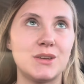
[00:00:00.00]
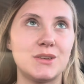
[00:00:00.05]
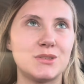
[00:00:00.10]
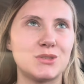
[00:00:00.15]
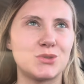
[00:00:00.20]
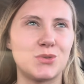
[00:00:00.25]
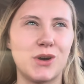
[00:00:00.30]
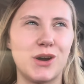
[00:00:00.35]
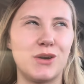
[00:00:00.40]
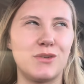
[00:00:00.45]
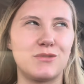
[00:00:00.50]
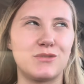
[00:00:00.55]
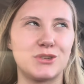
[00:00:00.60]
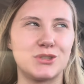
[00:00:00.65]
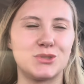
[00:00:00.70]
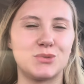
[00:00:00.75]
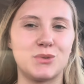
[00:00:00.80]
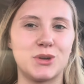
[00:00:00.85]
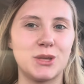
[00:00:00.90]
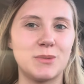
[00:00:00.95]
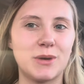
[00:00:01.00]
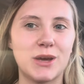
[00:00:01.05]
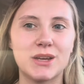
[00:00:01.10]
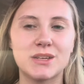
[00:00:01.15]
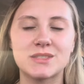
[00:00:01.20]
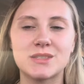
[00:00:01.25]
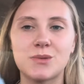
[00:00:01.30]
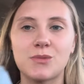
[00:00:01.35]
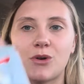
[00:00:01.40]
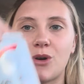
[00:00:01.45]
12 for 20
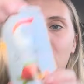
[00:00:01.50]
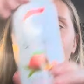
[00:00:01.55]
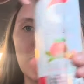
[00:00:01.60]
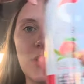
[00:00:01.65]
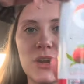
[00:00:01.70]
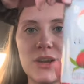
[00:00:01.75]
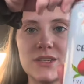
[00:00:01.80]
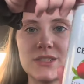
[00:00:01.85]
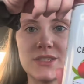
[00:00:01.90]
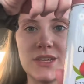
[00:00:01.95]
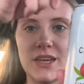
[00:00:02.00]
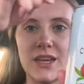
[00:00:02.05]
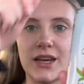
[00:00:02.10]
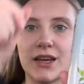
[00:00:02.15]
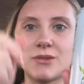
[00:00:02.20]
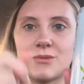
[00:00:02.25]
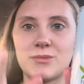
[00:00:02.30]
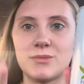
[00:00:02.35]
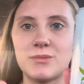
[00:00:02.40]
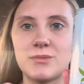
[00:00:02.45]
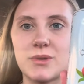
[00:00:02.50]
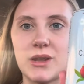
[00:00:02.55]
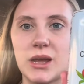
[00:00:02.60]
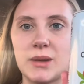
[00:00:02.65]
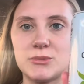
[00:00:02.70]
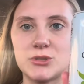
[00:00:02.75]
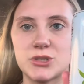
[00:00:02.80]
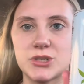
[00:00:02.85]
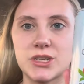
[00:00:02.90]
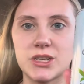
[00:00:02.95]
bucks at Walmart and
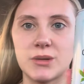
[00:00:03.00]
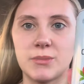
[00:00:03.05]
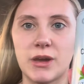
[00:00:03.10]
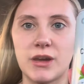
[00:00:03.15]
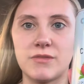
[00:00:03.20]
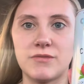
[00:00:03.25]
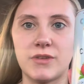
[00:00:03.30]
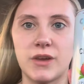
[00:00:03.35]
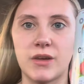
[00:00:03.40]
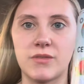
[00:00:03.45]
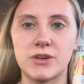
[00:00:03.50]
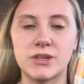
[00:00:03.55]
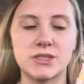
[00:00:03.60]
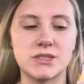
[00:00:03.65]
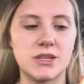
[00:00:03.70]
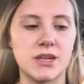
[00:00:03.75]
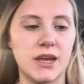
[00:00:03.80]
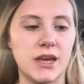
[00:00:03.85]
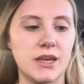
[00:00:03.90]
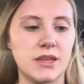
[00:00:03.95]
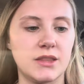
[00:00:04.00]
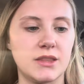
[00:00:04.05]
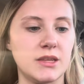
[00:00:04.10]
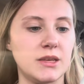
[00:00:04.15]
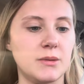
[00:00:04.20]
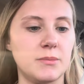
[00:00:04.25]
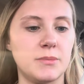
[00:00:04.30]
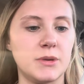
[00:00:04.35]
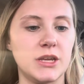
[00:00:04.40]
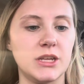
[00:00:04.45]
I'm drinking my favorite today,
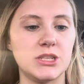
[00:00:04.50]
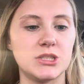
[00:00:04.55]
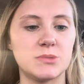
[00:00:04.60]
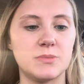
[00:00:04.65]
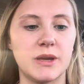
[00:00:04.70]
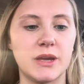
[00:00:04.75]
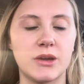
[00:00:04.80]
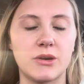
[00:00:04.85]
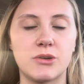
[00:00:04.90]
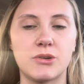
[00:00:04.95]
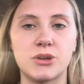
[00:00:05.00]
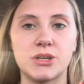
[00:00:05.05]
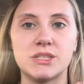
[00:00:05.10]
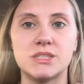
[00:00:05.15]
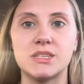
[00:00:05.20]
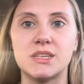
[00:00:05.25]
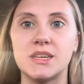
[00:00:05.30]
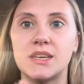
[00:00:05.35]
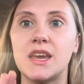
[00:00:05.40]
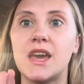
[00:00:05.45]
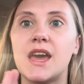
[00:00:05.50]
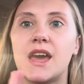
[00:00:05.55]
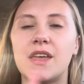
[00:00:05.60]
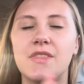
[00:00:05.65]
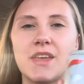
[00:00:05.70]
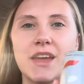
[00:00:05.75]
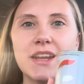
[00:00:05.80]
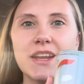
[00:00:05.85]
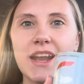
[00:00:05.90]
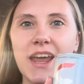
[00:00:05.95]
the peach mango green tea.
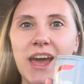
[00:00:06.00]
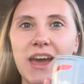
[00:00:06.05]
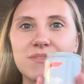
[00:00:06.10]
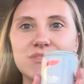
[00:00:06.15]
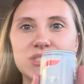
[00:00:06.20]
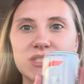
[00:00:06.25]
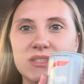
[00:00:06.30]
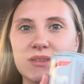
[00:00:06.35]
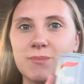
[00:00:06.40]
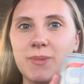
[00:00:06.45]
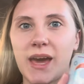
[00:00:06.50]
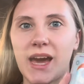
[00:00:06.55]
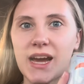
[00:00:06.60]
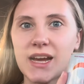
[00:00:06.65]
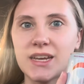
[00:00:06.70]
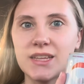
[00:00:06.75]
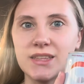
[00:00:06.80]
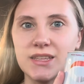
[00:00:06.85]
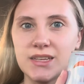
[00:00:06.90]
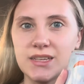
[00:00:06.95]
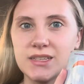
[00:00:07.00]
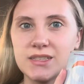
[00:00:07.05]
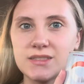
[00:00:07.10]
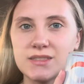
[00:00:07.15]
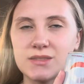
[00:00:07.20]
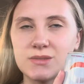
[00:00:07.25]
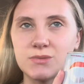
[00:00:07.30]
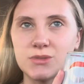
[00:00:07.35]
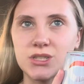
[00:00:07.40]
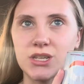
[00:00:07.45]
They didn't have just a pack of
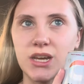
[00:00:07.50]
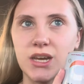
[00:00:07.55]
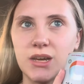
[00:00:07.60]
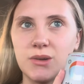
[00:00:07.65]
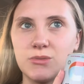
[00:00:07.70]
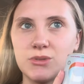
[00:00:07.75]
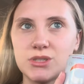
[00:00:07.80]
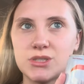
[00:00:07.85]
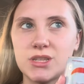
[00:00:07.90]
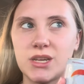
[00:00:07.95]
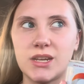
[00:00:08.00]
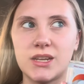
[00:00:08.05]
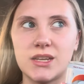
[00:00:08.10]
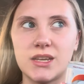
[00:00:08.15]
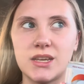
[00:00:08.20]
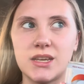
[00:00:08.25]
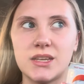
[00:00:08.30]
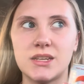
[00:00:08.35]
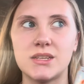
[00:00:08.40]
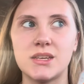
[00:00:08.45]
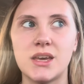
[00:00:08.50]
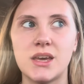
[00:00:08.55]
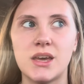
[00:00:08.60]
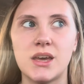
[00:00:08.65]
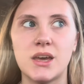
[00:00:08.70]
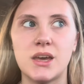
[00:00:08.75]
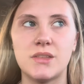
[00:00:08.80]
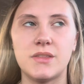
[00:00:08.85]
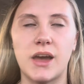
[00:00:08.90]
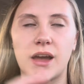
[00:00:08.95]
these, which I wish they did,
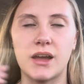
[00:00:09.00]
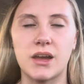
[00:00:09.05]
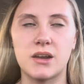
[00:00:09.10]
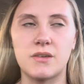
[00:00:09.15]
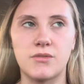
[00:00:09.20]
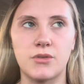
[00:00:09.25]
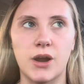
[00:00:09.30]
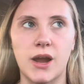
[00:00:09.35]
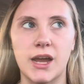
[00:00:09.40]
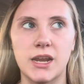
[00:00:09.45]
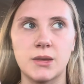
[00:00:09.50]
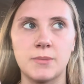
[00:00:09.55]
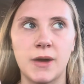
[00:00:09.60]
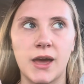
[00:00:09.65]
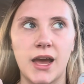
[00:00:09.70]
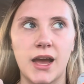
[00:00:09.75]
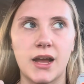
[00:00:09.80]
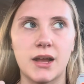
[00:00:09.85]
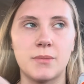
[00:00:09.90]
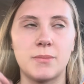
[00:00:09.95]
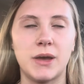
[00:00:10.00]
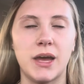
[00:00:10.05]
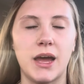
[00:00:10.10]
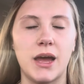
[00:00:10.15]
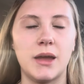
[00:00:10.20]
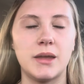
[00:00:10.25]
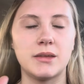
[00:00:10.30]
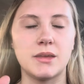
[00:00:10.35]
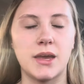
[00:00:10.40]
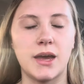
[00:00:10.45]
I got a variety pack, but
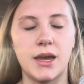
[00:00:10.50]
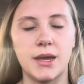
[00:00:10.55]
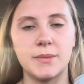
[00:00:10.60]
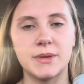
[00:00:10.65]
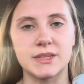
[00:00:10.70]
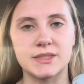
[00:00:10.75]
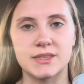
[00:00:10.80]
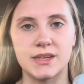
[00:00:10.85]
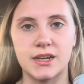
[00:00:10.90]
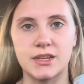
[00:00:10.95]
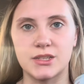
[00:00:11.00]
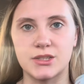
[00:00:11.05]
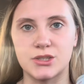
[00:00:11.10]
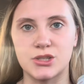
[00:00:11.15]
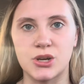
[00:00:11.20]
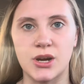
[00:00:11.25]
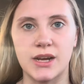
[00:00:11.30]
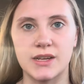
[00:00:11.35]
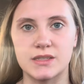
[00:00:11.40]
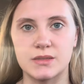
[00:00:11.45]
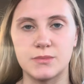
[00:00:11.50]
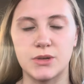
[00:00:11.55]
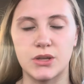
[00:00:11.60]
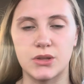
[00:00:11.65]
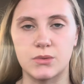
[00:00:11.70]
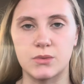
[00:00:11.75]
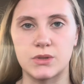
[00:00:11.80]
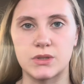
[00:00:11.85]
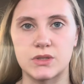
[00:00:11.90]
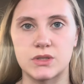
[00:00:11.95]
I, I'm excited to try some
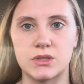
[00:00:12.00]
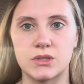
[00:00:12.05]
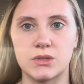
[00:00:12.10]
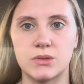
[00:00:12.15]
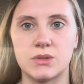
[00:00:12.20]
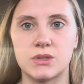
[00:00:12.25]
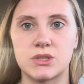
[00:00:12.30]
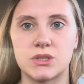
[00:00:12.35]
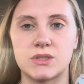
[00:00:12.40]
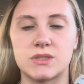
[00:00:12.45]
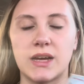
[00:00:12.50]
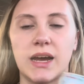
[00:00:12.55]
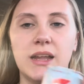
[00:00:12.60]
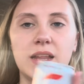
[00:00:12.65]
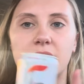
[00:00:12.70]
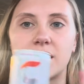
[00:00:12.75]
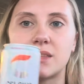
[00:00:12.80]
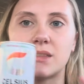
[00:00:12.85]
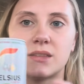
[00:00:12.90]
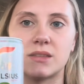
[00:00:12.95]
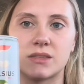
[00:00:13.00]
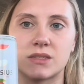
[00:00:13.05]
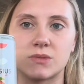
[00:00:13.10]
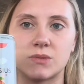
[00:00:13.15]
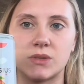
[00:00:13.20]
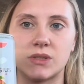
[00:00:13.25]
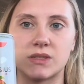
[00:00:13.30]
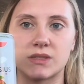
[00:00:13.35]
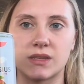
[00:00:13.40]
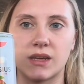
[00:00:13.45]
other ones too. It's just, I like that this
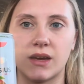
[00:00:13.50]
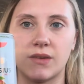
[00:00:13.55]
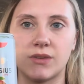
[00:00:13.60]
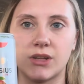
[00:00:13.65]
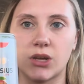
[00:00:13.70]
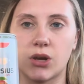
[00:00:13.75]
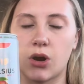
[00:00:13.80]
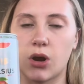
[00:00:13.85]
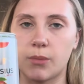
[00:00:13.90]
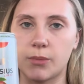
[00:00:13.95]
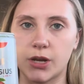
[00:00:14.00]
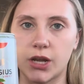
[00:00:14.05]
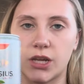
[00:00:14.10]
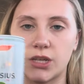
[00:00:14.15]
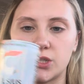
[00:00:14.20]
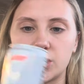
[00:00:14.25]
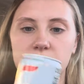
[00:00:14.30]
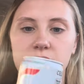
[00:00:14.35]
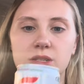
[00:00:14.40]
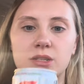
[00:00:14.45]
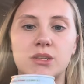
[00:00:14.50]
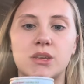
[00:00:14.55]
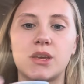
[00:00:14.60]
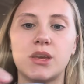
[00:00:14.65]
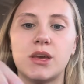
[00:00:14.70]
one doesn't have any carbonation,